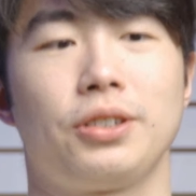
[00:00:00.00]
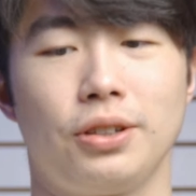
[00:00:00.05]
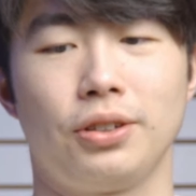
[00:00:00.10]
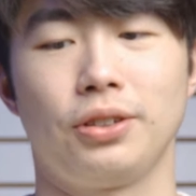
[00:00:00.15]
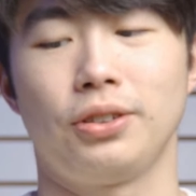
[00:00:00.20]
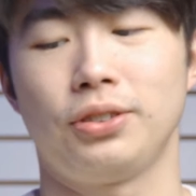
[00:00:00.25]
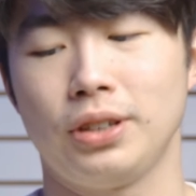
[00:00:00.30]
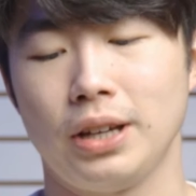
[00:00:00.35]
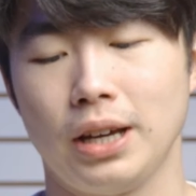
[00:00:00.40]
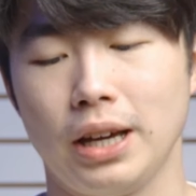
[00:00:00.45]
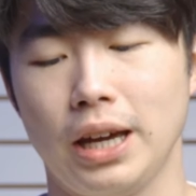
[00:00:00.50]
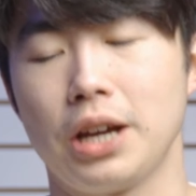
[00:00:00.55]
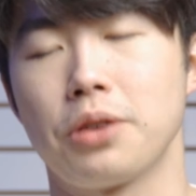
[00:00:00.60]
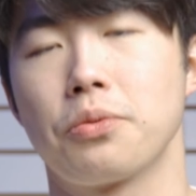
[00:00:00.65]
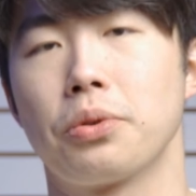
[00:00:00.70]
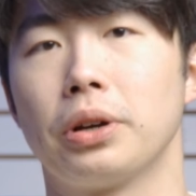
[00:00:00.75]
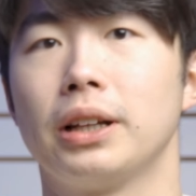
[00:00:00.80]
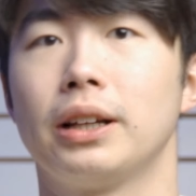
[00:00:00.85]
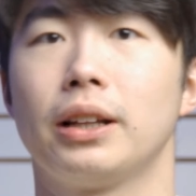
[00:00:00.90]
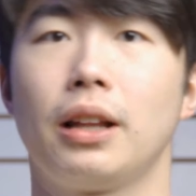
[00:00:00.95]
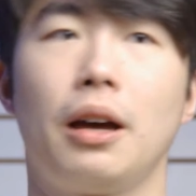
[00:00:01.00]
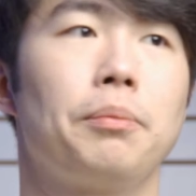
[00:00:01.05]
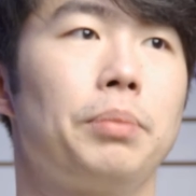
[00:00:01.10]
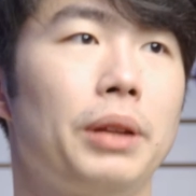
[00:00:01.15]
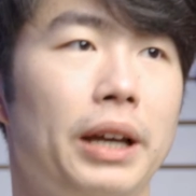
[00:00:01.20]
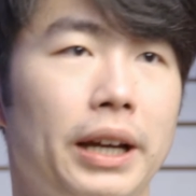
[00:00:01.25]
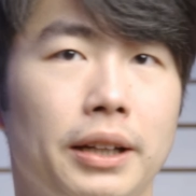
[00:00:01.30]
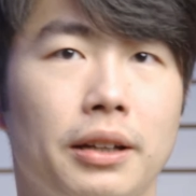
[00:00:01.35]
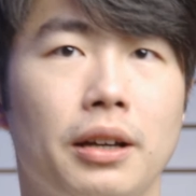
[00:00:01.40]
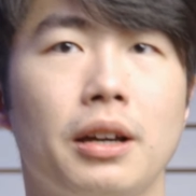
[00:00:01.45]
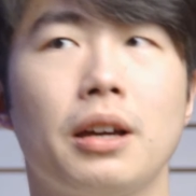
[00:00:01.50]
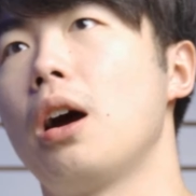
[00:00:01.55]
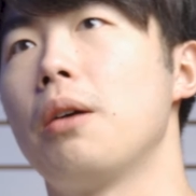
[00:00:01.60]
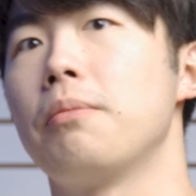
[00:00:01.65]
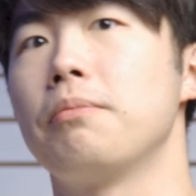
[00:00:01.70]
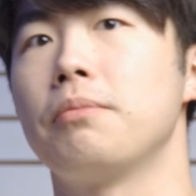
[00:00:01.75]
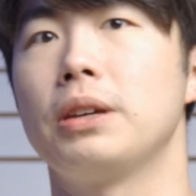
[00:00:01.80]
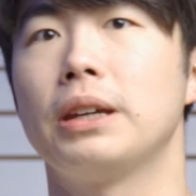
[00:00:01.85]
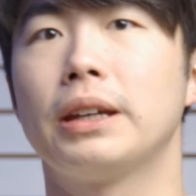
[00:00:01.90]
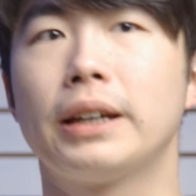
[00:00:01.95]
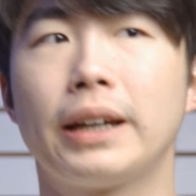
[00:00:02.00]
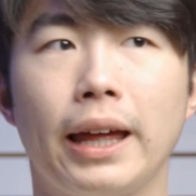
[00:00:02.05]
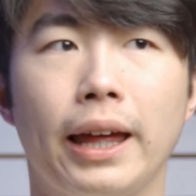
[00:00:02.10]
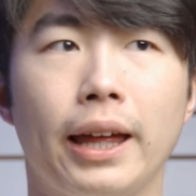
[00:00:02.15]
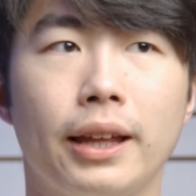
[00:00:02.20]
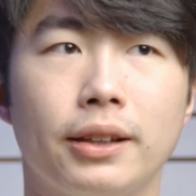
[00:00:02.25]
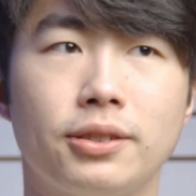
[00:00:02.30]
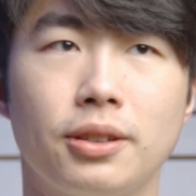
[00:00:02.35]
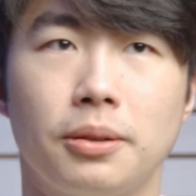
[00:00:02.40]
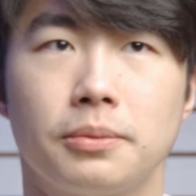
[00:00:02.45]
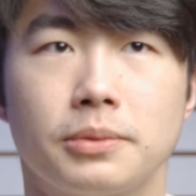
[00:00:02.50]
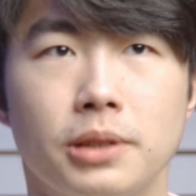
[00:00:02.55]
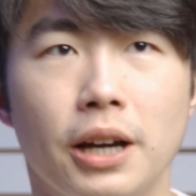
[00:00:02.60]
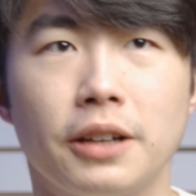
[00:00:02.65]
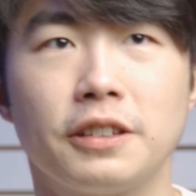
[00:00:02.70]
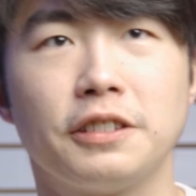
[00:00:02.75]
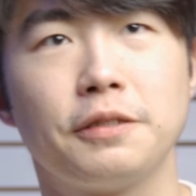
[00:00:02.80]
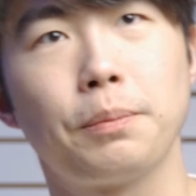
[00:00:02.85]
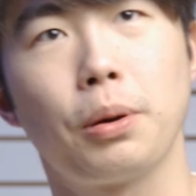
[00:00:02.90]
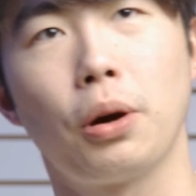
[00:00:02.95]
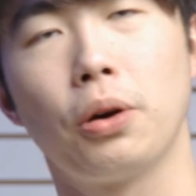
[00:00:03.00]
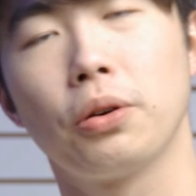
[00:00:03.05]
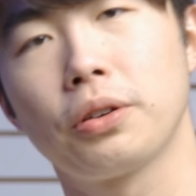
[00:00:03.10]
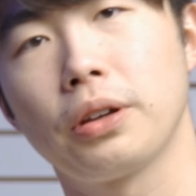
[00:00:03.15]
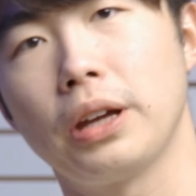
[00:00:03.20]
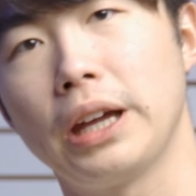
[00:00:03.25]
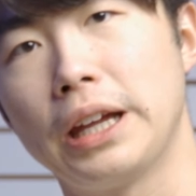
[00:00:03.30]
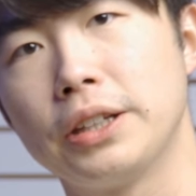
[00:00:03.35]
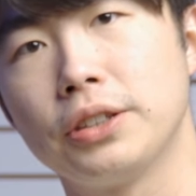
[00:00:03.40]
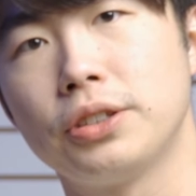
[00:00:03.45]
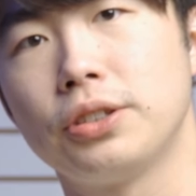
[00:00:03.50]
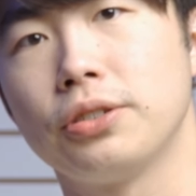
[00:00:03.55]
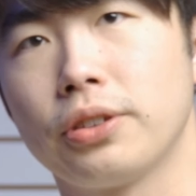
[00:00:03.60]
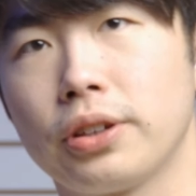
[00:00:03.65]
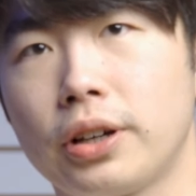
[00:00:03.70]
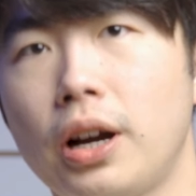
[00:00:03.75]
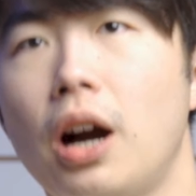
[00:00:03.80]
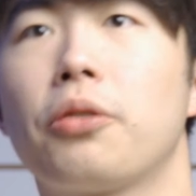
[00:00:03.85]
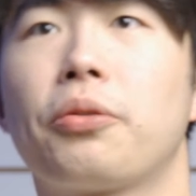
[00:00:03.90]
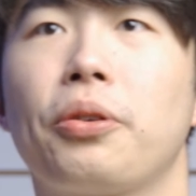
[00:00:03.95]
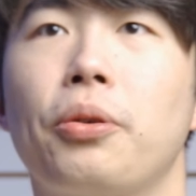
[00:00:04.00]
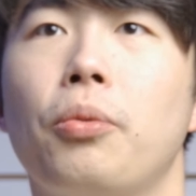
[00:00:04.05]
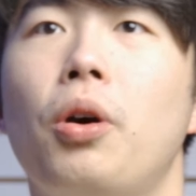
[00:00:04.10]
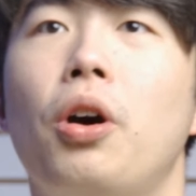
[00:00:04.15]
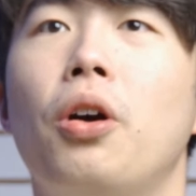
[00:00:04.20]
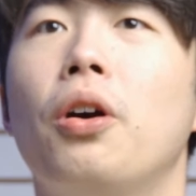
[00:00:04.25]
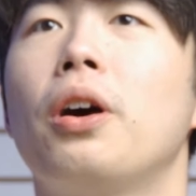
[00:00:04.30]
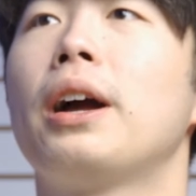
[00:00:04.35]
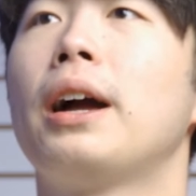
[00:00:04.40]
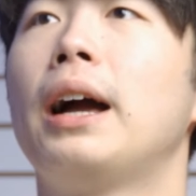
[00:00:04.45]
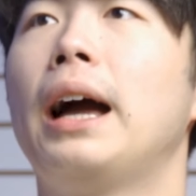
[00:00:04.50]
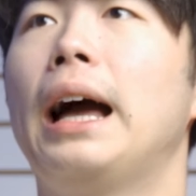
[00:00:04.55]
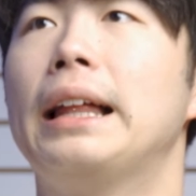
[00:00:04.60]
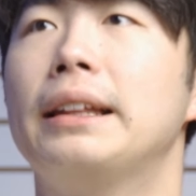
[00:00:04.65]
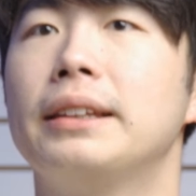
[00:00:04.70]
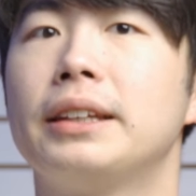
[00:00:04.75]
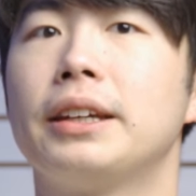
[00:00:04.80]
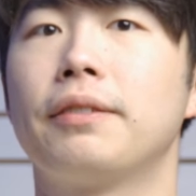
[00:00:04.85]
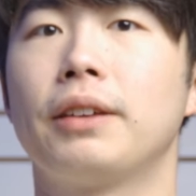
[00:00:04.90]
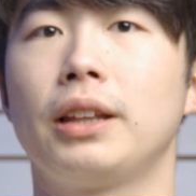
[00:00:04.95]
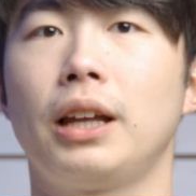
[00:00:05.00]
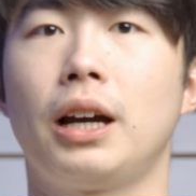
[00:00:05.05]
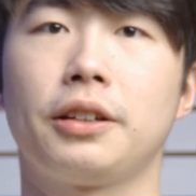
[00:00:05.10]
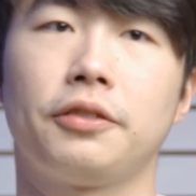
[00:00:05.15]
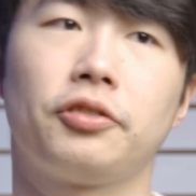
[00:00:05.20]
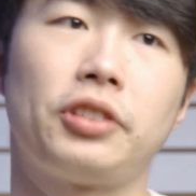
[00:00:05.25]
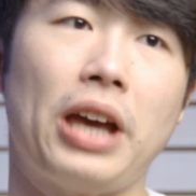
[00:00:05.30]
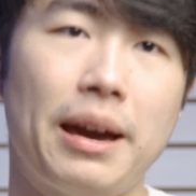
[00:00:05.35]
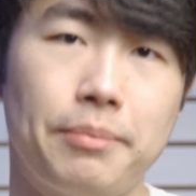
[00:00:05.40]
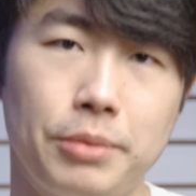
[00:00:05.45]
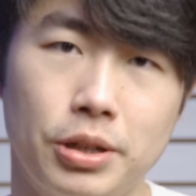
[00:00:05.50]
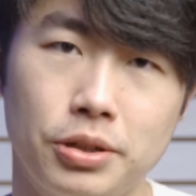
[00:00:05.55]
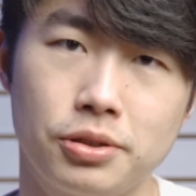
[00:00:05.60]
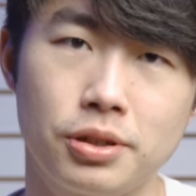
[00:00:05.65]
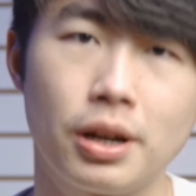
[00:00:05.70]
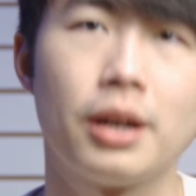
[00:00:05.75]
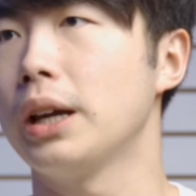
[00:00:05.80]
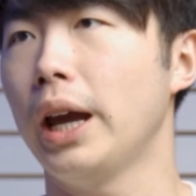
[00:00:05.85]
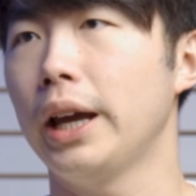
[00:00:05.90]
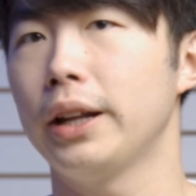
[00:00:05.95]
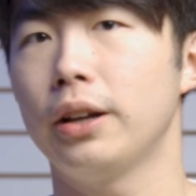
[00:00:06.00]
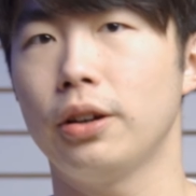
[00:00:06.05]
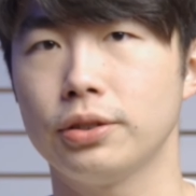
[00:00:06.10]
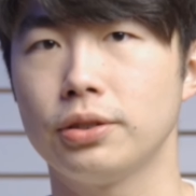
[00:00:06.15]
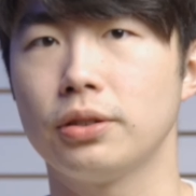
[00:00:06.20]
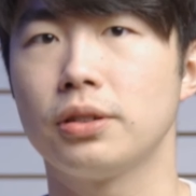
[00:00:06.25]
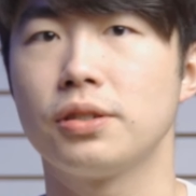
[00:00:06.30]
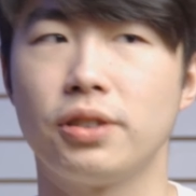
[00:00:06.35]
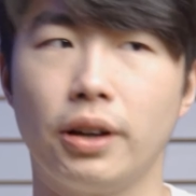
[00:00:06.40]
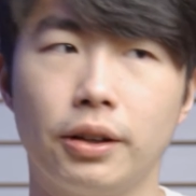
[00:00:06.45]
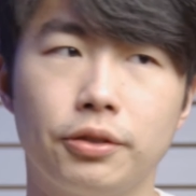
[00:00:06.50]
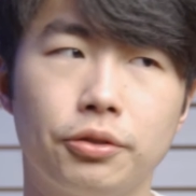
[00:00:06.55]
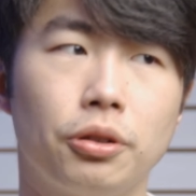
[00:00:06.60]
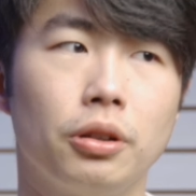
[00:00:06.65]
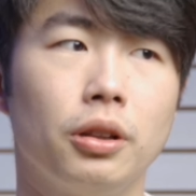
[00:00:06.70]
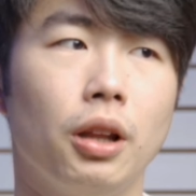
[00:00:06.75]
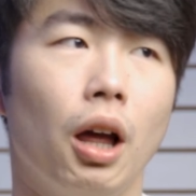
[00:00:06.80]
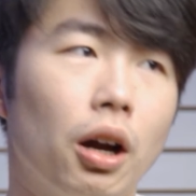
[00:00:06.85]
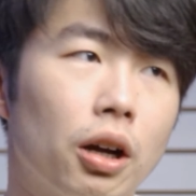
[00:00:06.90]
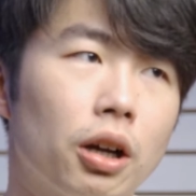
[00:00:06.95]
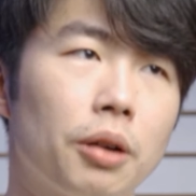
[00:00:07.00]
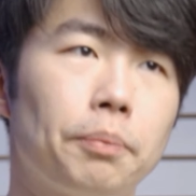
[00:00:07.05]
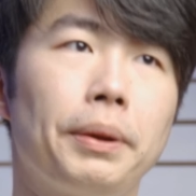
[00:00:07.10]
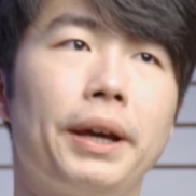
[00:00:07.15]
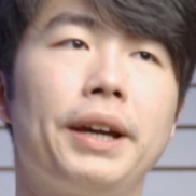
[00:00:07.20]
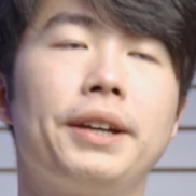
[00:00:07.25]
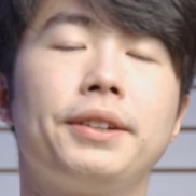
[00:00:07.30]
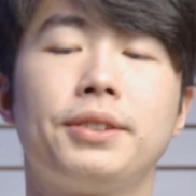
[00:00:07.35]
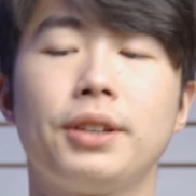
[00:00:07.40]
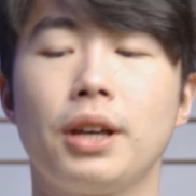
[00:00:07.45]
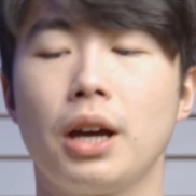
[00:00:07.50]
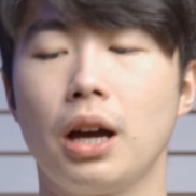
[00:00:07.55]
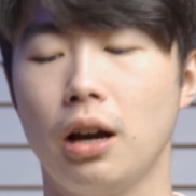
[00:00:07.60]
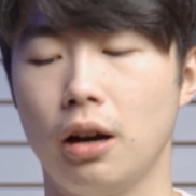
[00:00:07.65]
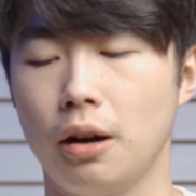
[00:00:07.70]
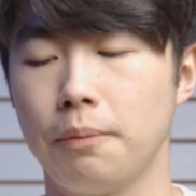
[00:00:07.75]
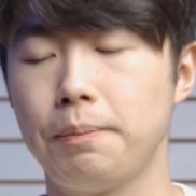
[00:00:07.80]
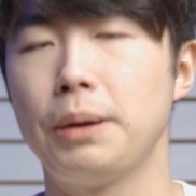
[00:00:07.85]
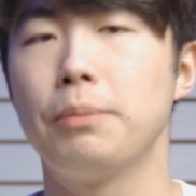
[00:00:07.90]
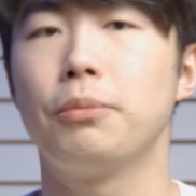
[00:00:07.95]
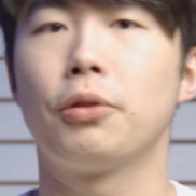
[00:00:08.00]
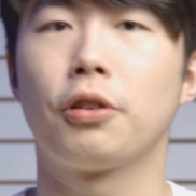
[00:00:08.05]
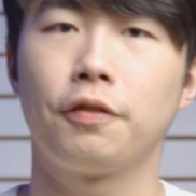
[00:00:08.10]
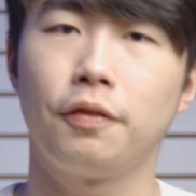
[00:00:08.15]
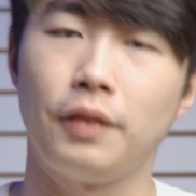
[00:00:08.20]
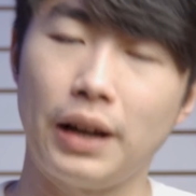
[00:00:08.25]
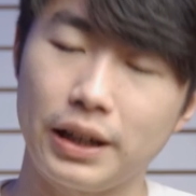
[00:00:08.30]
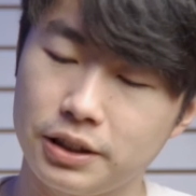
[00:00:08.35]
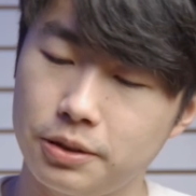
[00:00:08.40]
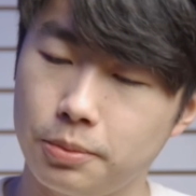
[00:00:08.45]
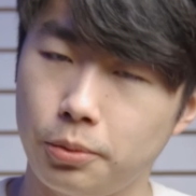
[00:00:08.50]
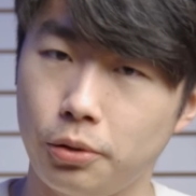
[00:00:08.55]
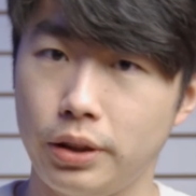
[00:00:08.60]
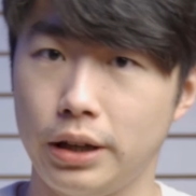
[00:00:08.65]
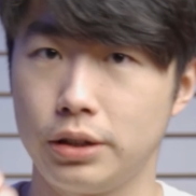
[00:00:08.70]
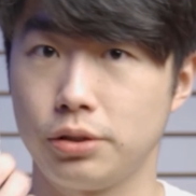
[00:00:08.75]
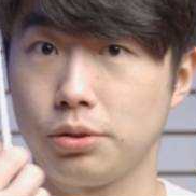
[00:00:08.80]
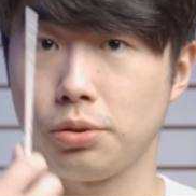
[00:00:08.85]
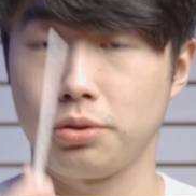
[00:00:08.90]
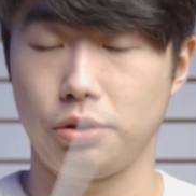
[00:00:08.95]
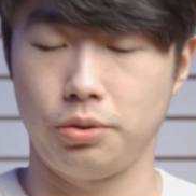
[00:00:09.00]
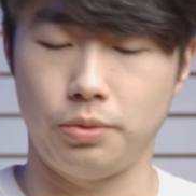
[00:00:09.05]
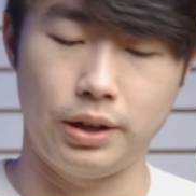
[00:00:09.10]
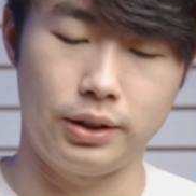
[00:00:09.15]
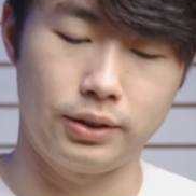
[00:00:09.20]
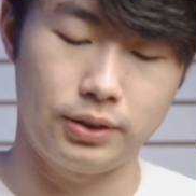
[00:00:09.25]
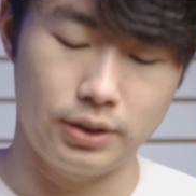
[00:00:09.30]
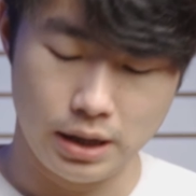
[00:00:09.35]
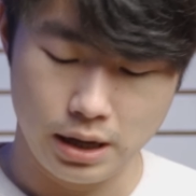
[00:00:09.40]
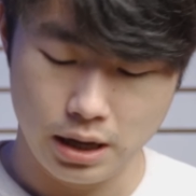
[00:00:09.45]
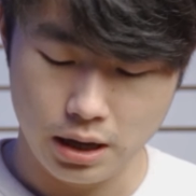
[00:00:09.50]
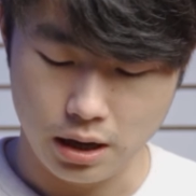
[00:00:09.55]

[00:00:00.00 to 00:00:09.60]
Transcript: use a really long blade. It can sometimes poke into the concrete wall and leave a lot of damage. And also in general, longer blades are a bit more flexible than shorter ones.